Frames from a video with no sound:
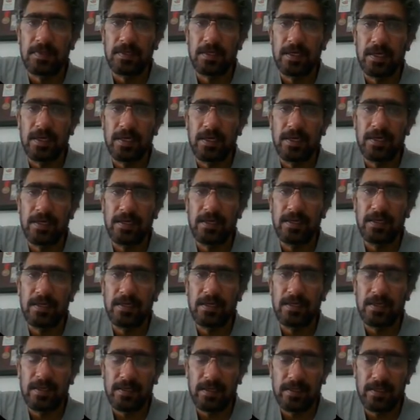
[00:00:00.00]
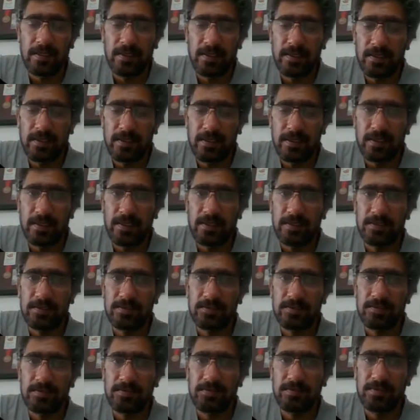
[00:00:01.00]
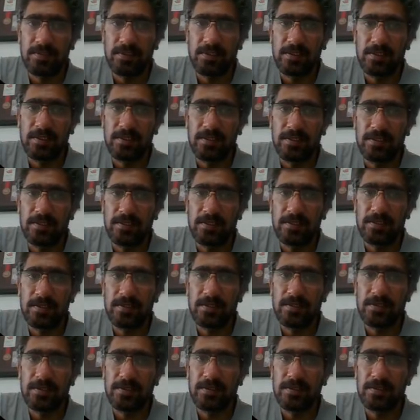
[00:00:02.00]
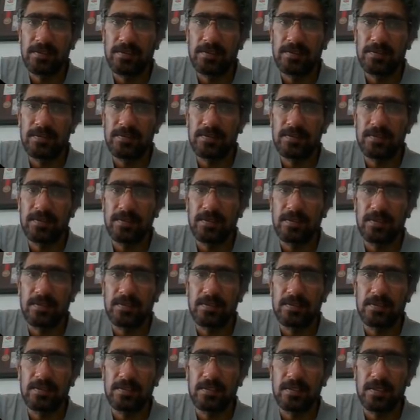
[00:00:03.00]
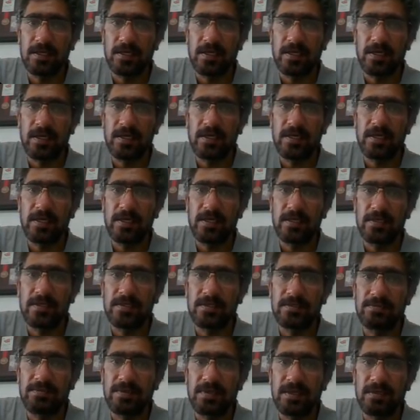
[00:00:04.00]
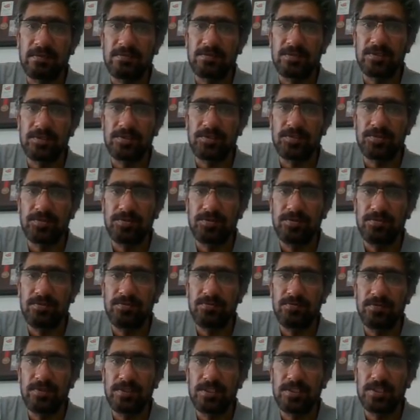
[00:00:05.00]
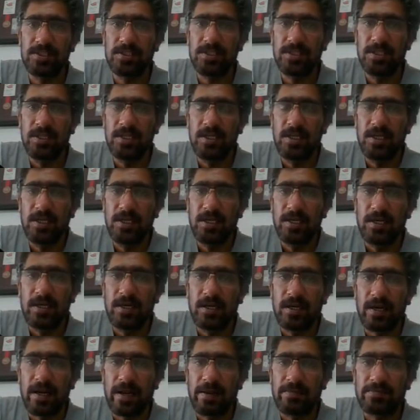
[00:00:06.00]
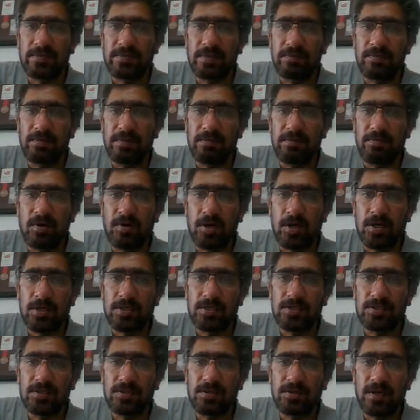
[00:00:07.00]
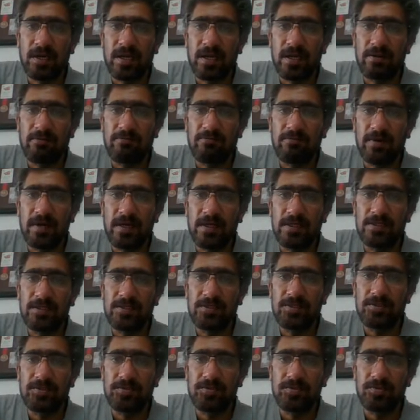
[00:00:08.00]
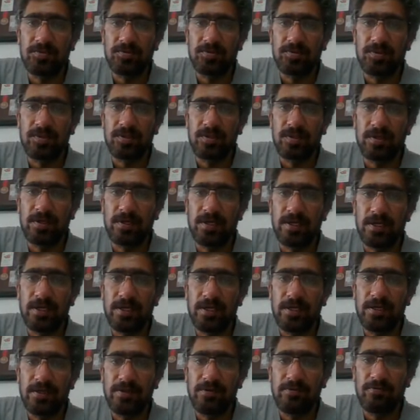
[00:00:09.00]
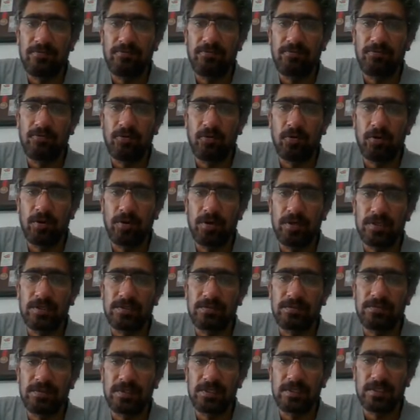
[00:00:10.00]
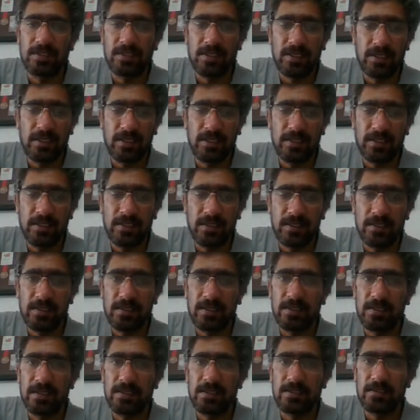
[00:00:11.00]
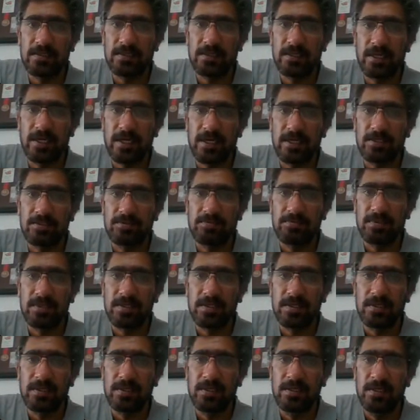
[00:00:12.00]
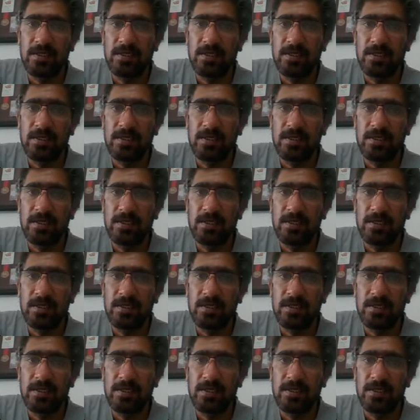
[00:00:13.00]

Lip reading: 9 has to be here, so this is a 9, and this becomes a 2, which wraps up the box. So I have 1, 2, 3, 4 is missing, so that has to be here.